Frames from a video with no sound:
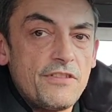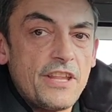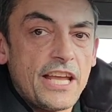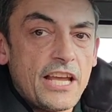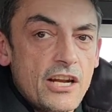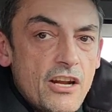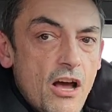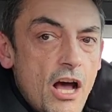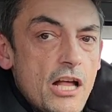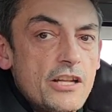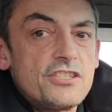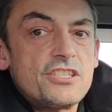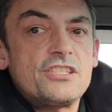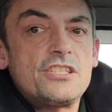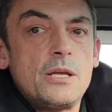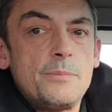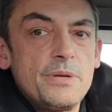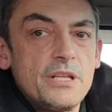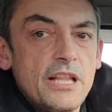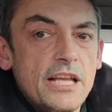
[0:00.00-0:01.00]
They cannot
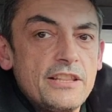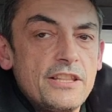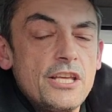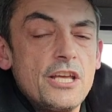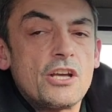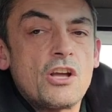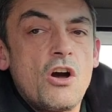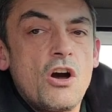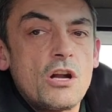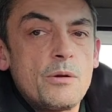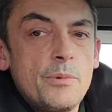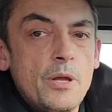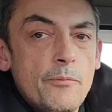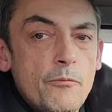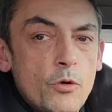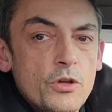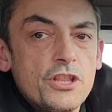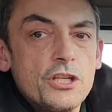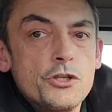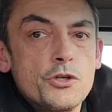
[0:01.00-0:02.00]
stimulate the economy
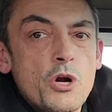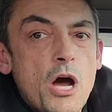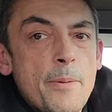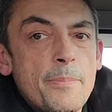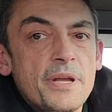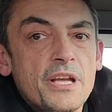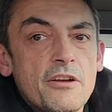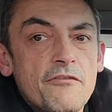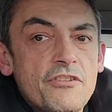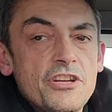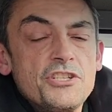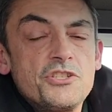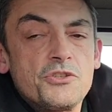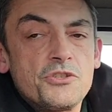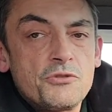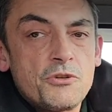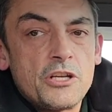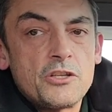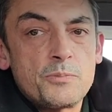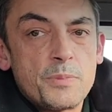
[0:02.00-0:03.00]
with the dropping of
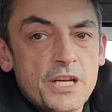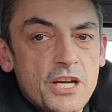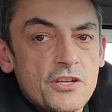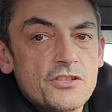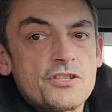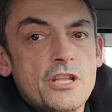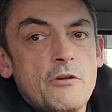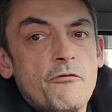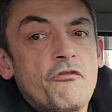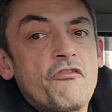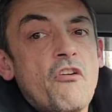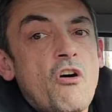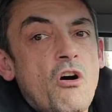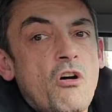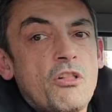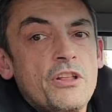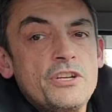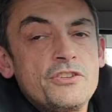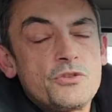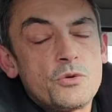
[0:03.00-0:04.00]
interest rates because they
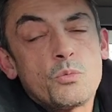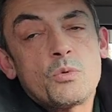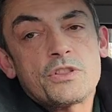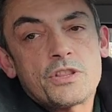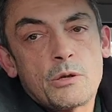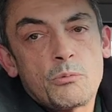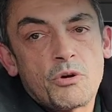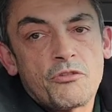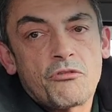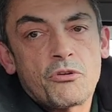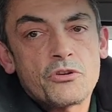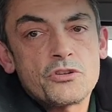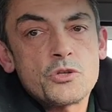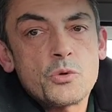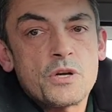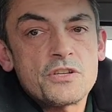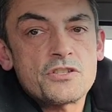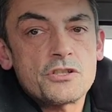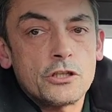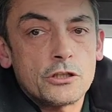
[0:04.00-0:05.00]
fall into what they refer
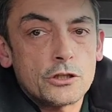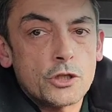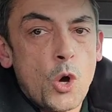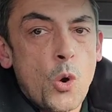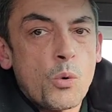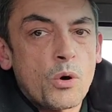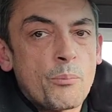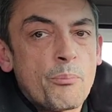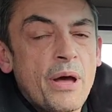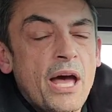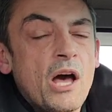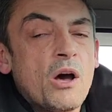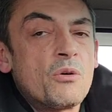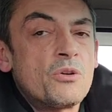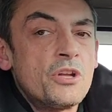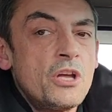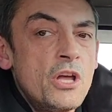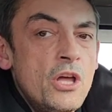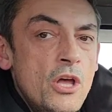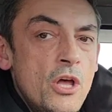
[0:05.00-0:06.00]
to as the lower
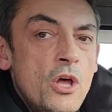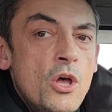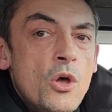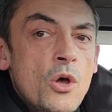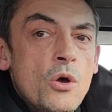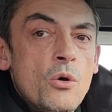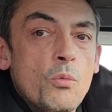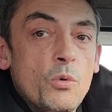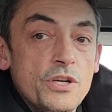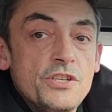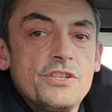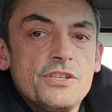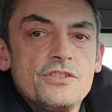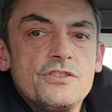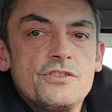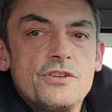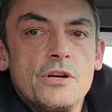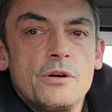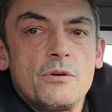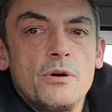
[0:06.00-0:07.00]
bound, which is
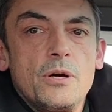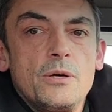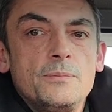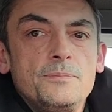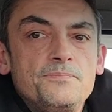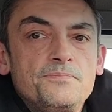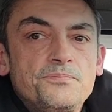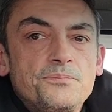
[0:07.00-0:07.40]
zero,